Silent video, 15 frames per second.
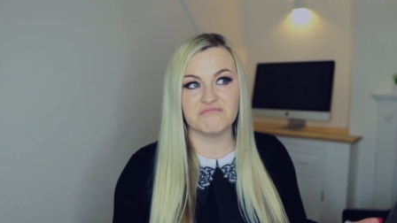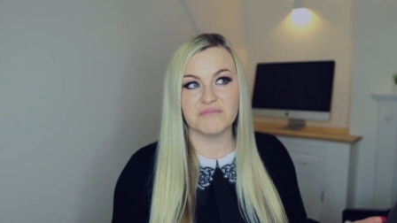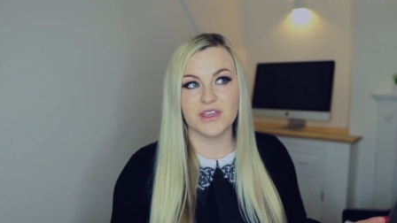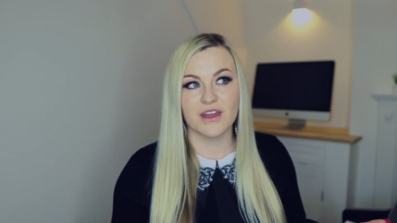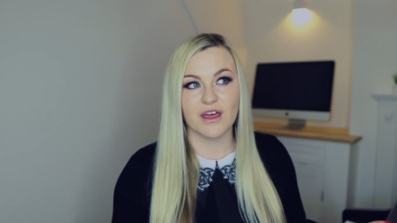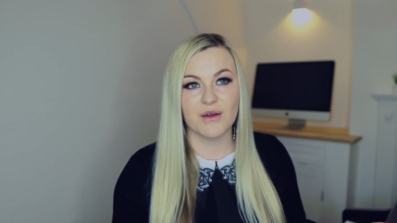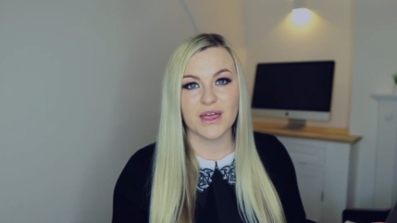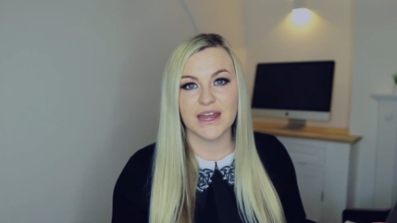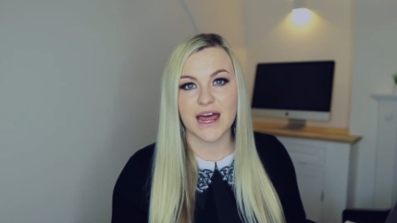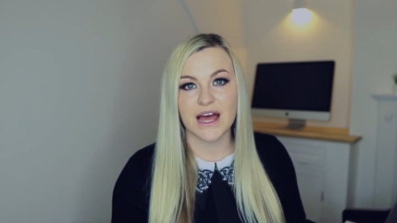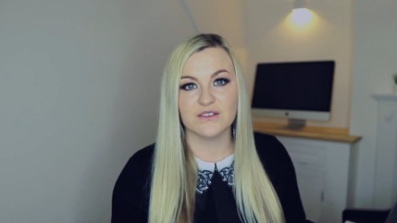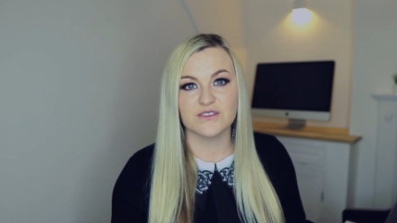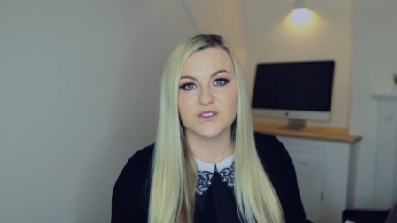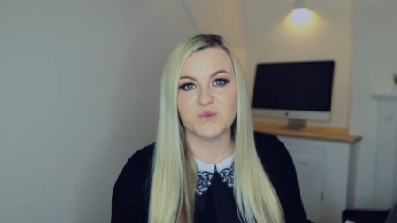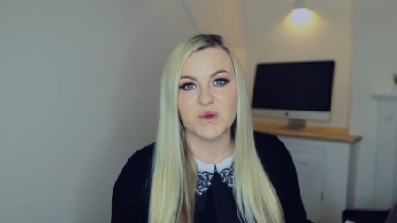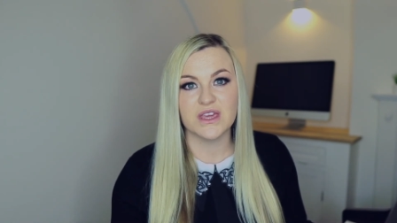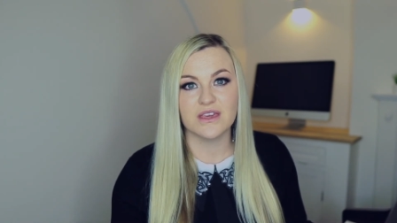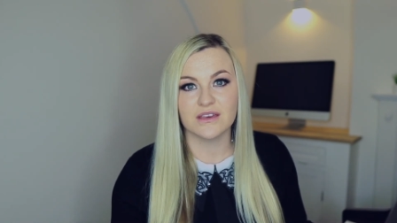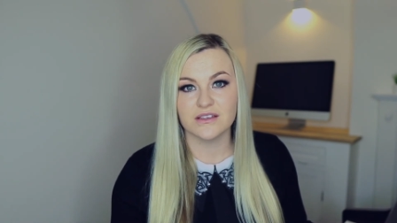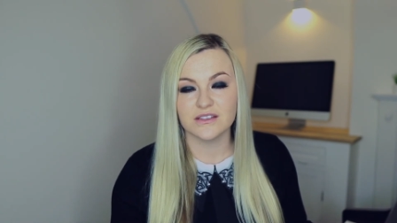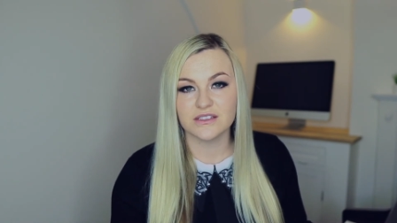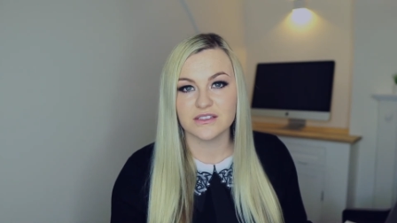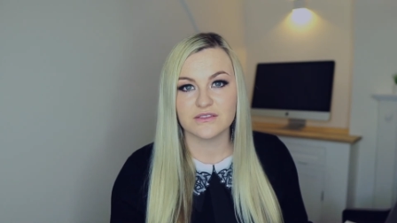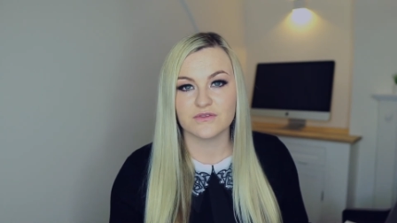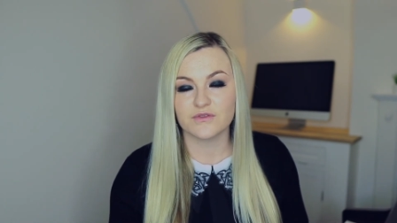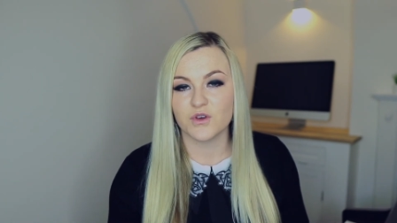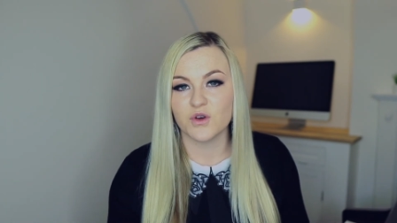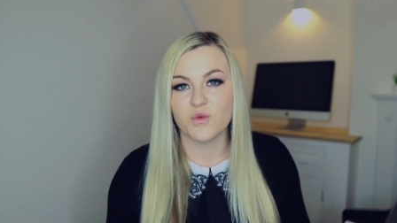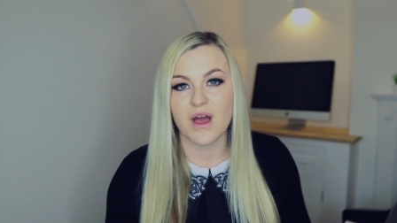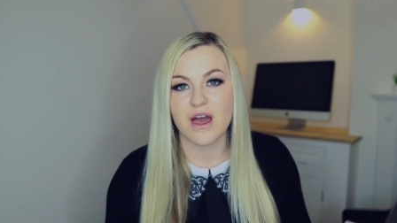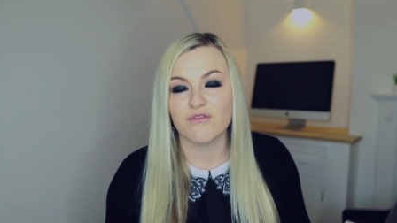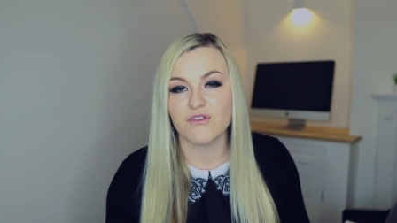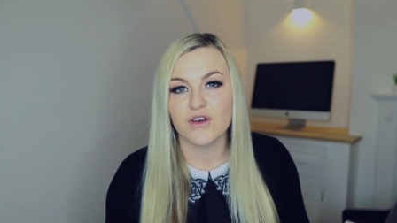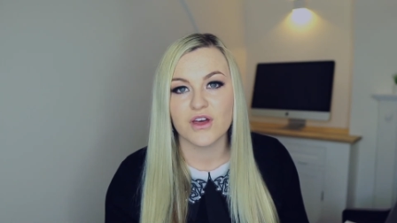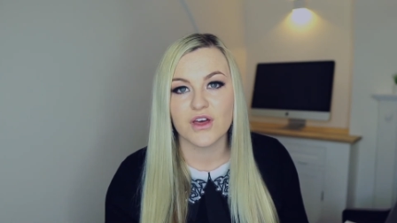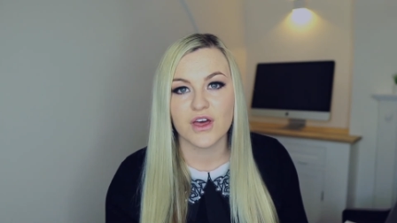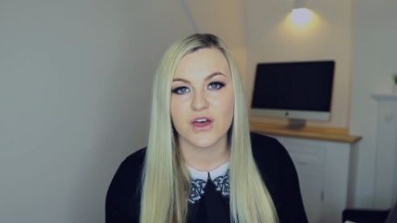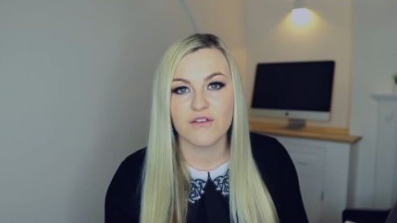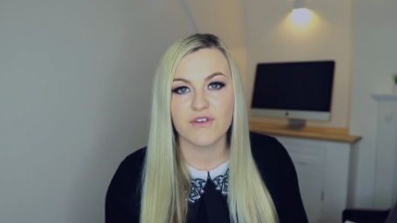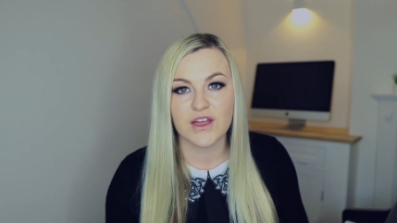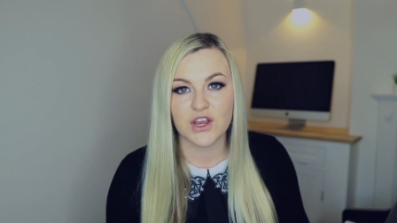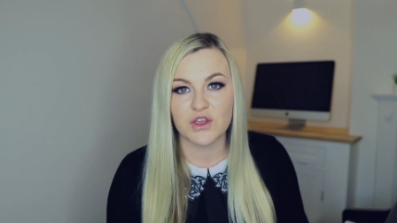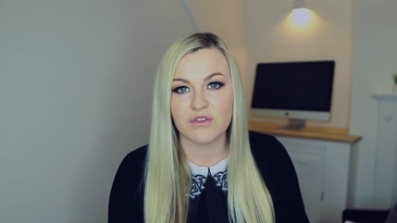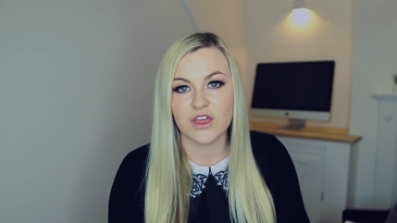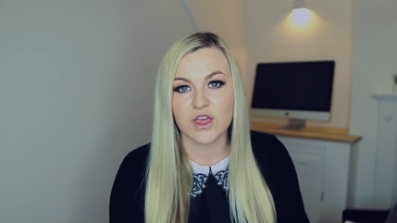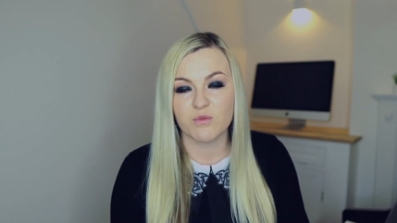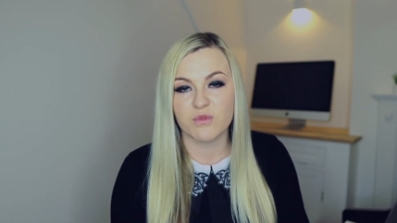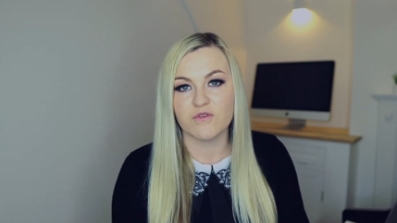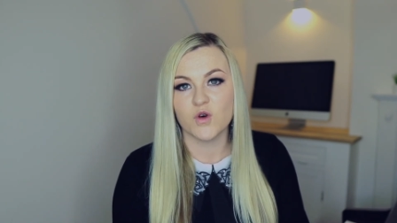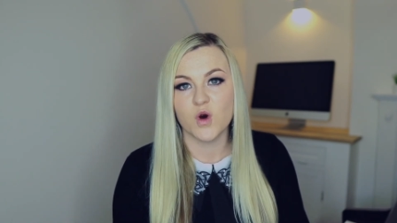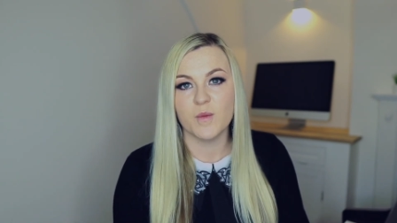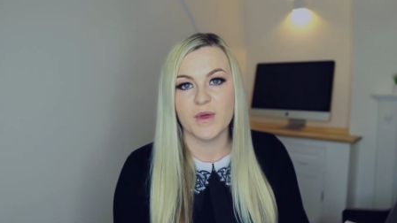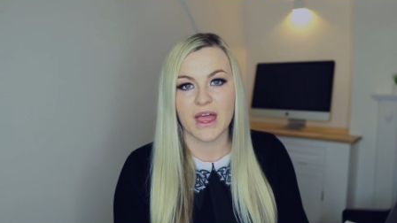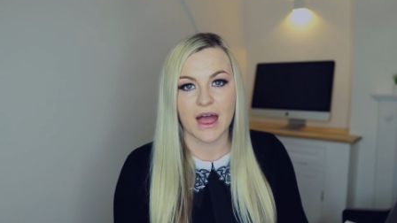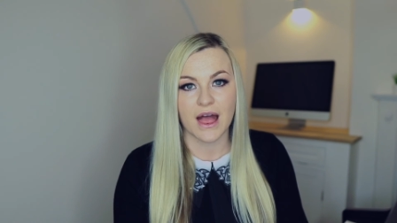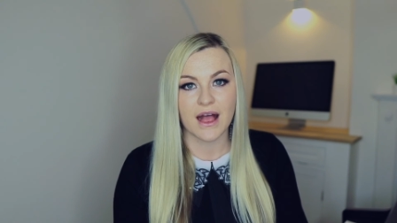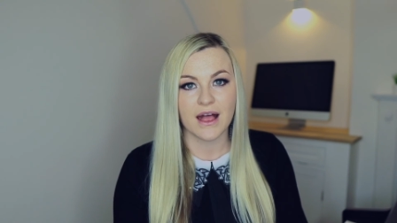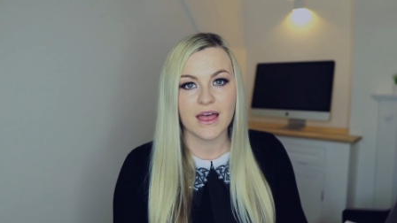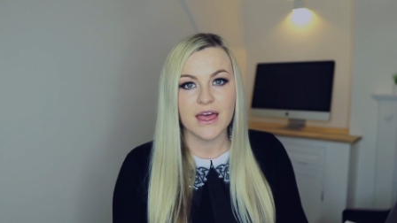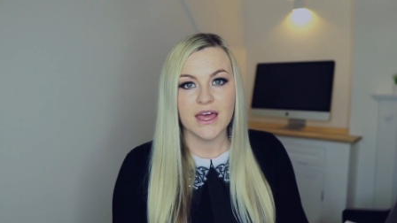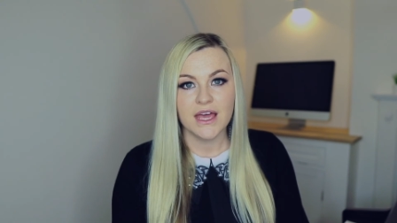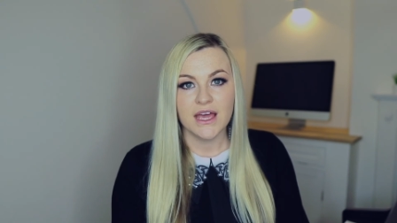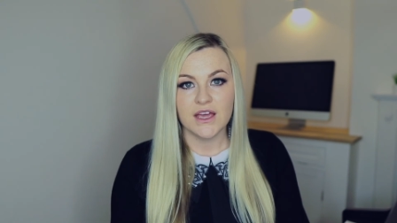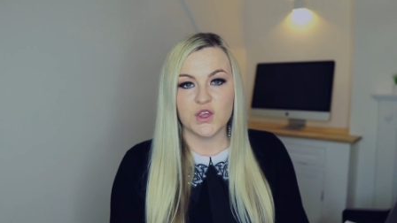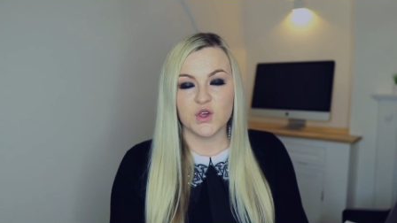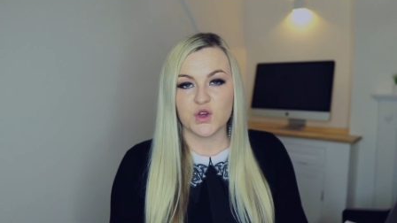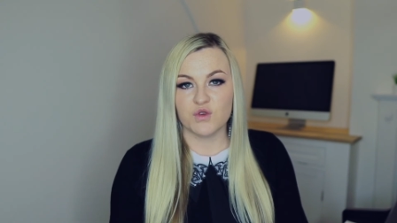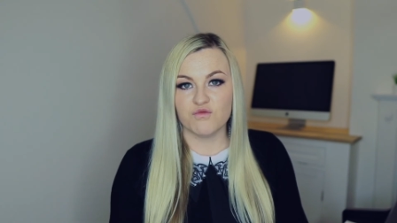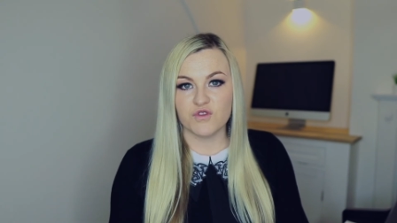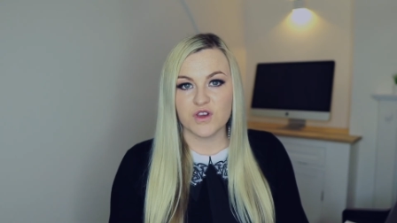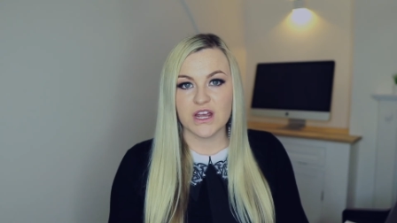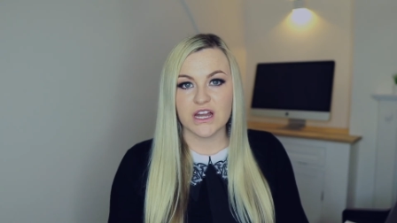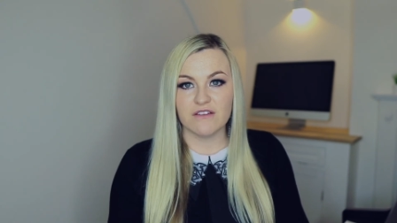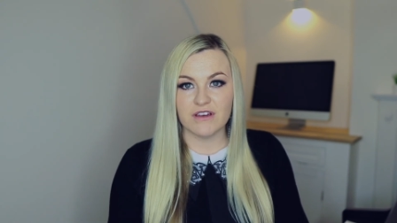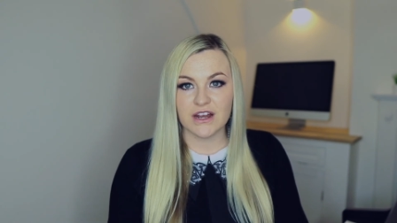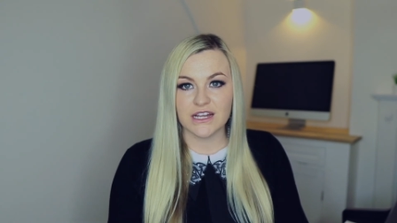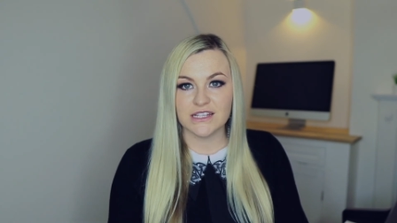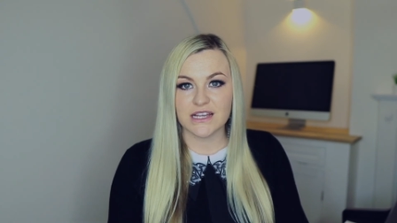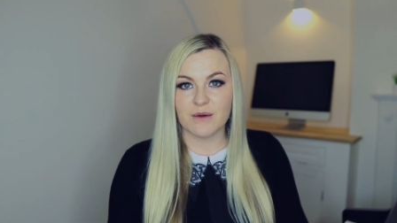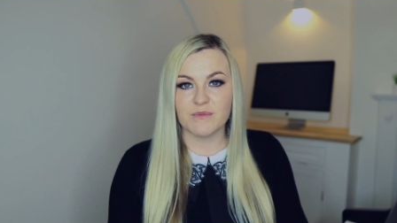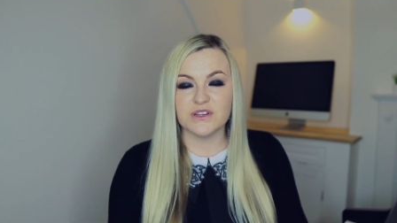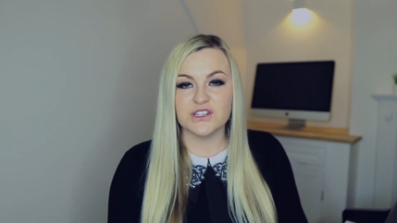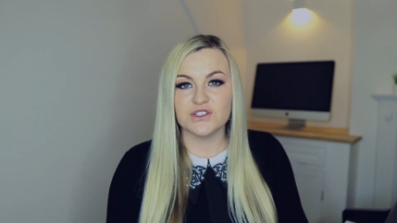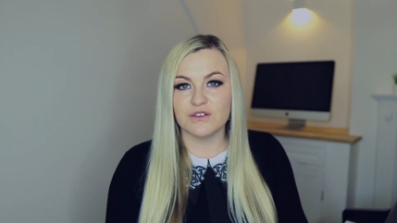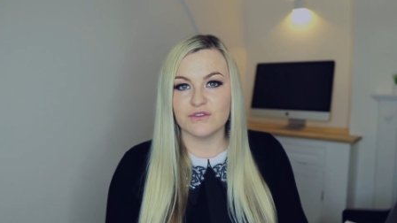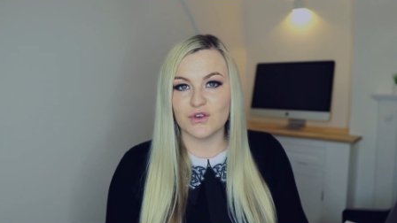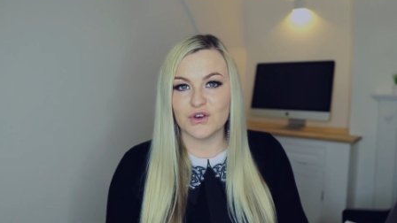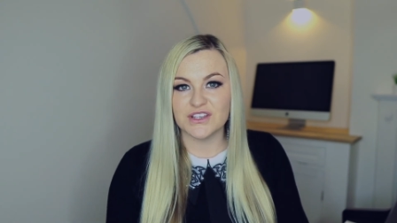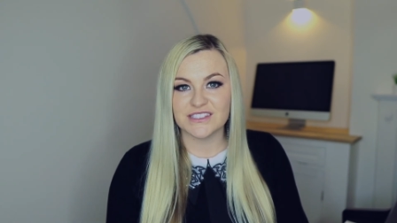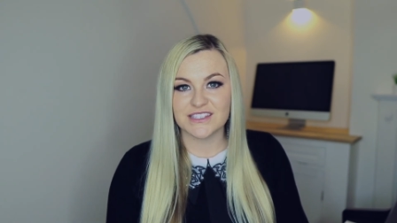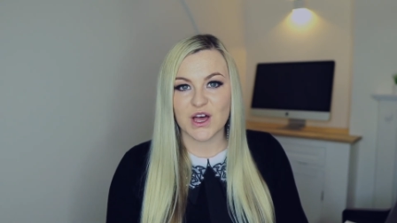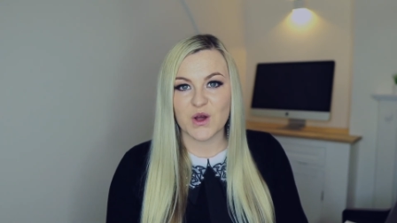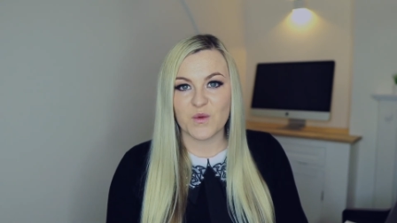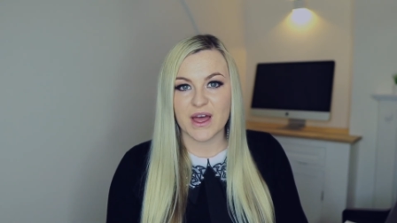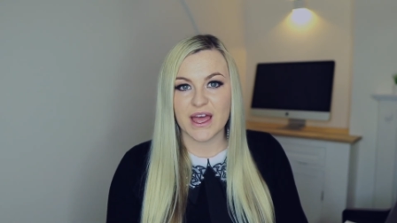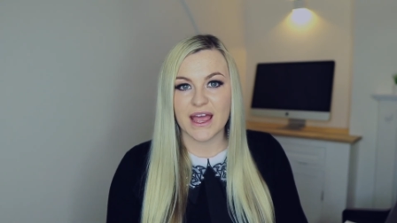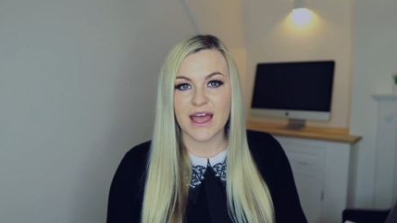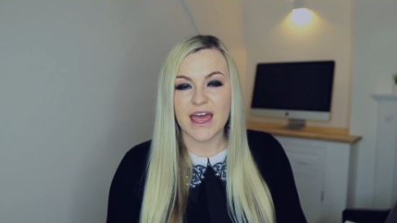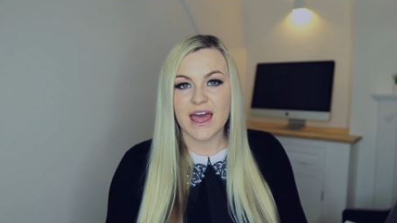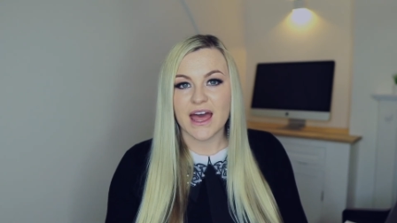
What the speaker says: in-house speakers for whatever venue that you're performing at, you can really, really damage your voice that way.